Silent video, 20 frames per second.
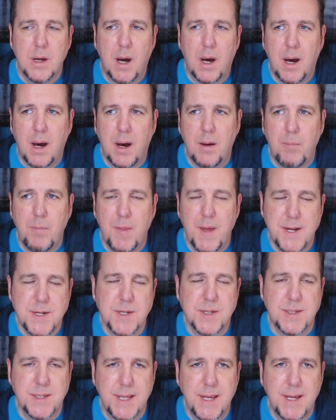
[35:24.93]
Uh, they
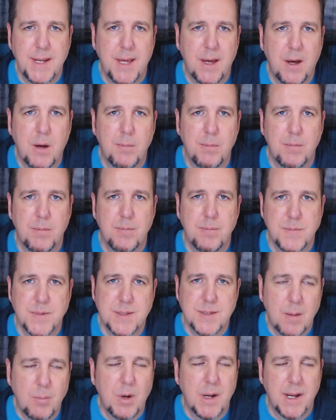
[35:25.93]
just need help.
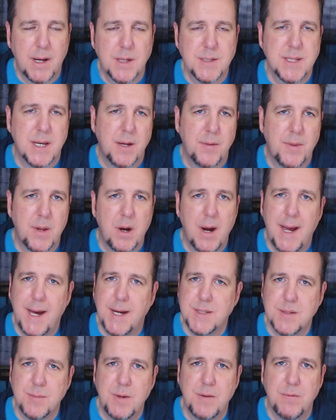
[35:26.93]
Someone else out there
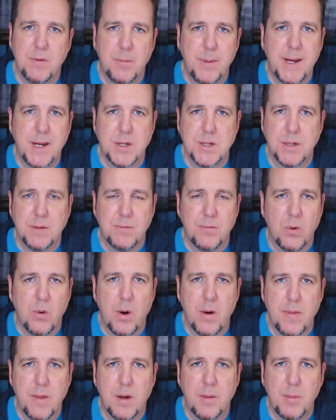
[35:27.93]
has some information
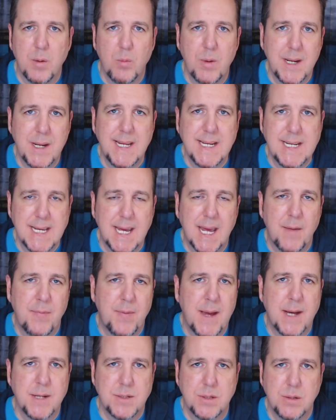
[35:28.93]
for them, and we need to get
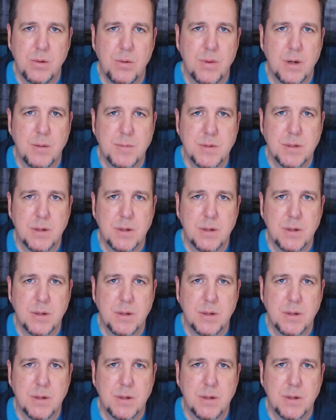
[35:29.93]
that to them.